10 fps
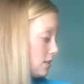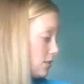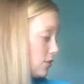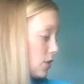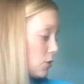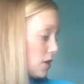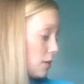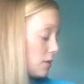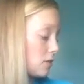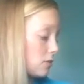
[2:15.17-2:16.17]
no
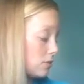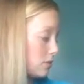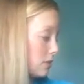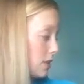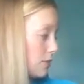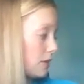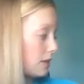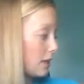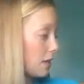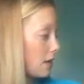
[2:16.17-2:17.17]
chemicals, nothing
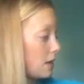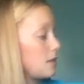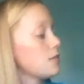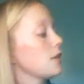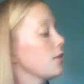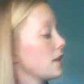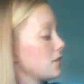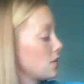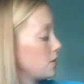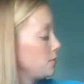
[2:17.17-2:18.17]
like that. So that's
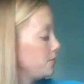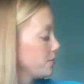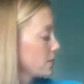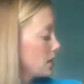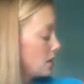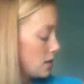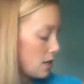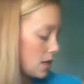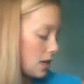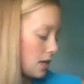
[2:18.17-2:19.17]
good.
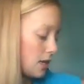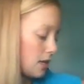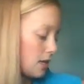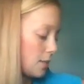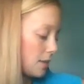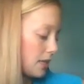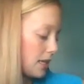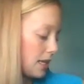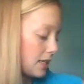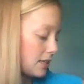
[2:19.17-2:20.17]

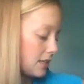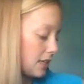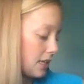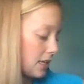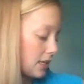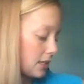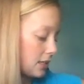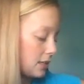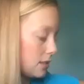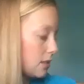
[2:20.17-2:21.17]
Next
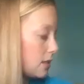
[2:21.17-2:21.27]
is